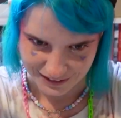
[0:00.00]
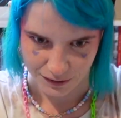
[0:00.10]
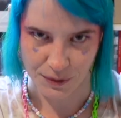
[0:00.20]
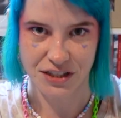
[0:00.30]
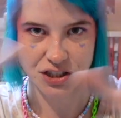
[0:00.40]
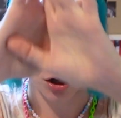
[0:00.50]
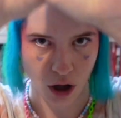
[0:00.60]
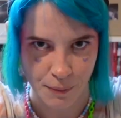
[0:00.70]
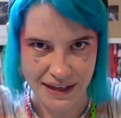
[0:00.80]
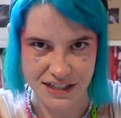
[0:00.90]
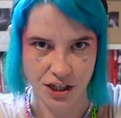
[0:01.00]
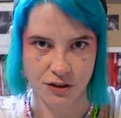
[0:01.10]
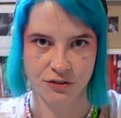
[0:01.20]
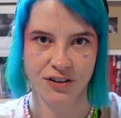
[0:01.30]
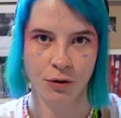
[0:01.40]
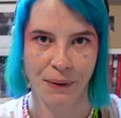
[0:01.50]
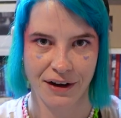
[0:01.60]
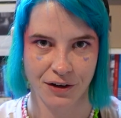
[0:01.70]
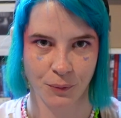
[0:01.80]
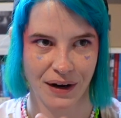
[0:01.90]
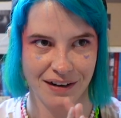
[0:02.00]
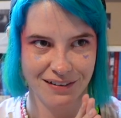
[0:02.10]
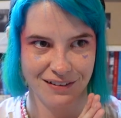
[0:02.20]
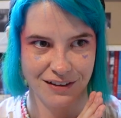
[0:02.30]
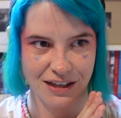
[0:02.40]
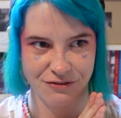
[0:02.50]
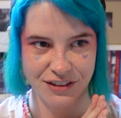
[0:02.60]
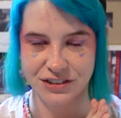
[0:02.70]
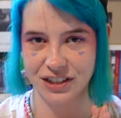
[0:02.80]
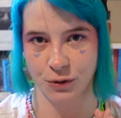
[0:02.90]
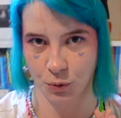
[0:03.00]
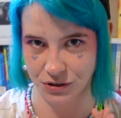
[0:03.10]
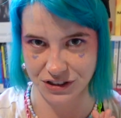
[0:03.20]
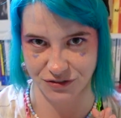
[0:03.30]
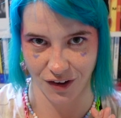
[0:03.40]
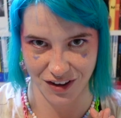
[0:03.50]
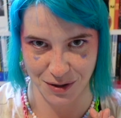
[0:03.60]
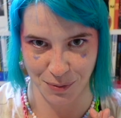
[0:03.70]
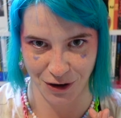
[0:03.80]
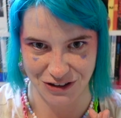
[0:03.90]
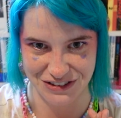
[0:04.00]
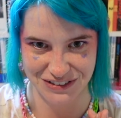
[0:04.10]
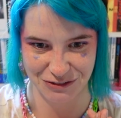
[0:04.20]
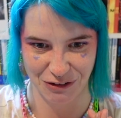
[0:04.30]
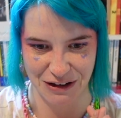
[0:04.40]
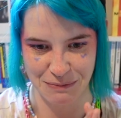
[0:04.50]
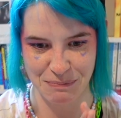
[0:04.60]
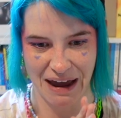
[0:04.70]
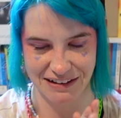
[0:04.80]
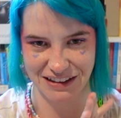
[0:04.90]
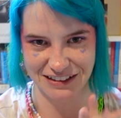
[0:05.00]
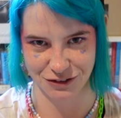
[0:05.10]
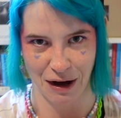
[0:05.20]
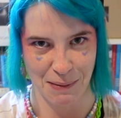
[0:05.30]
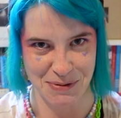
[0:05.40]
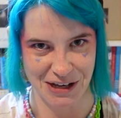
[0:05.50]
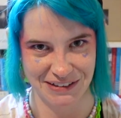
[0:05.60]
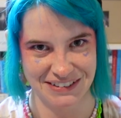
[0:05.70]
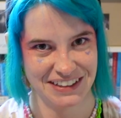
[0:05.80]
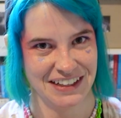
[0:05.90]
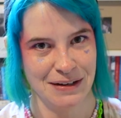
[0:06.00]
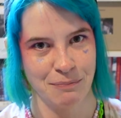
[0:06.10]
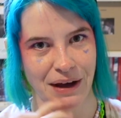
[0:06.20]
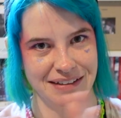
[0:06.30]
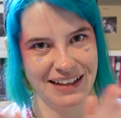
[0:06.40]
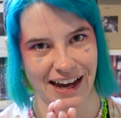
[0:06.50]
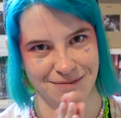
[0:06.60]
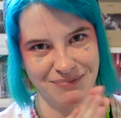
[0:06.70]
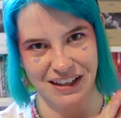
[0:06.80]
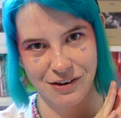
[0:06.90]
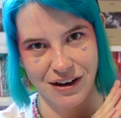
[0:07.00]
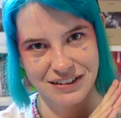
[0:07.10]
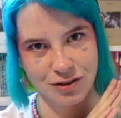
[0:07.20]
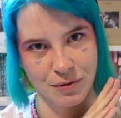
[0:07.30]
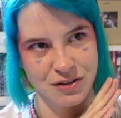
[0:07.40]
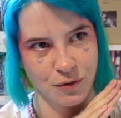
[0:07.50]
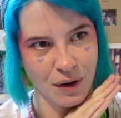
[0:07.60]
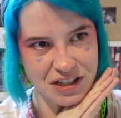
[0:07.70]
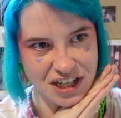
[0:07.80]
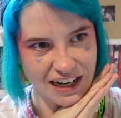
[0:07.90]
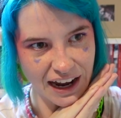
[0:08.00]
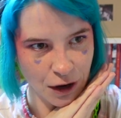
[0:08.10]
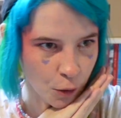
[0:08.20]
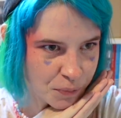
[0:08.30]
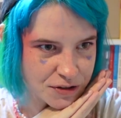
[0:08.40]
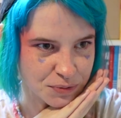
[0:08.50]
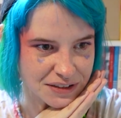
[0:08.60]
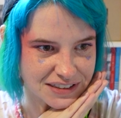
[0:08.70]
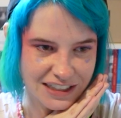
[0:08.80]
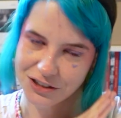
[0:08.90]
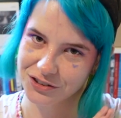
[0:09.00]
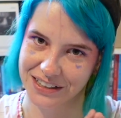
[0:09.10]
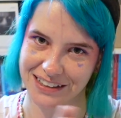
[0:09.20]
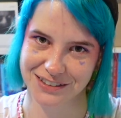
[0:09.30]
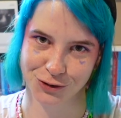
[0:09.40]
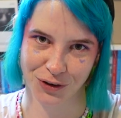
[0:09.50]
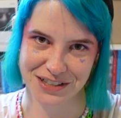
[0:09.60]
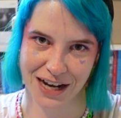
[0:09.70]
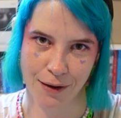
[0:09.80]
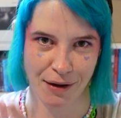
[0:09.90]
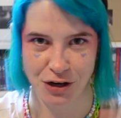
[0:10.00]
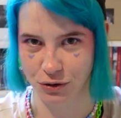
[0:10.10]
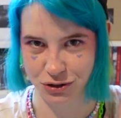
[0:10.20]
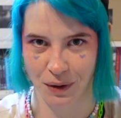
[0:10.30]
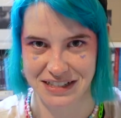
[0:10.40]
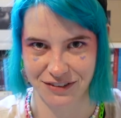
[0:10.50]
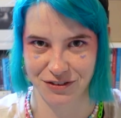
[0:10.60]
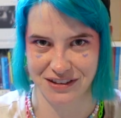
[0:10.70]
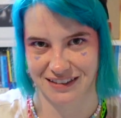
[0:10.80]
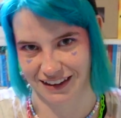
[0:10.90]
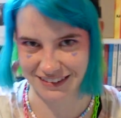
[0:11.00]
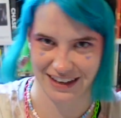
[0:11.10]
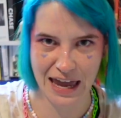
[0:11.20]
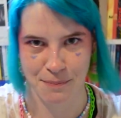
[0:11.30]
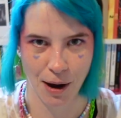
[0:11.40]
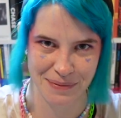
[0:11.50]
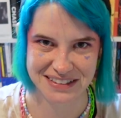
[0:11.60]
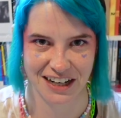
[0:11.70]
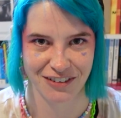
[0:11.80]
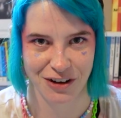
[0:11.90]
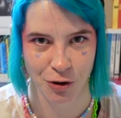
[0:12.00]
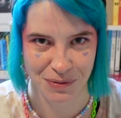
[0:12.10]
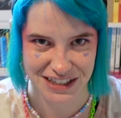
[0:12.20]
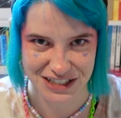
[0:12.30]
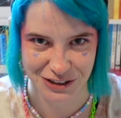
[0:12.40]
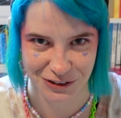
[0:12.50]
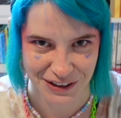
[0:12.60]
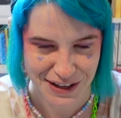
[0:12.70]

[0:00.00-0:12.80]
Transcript: we can just all make each other feel better when it feels like the world is falling apart, when bad things are happening. But yeah, thank you guys so much for watching. I hope this was an interesting story time. I know it's quite different than the K-poppy stuff I normally do,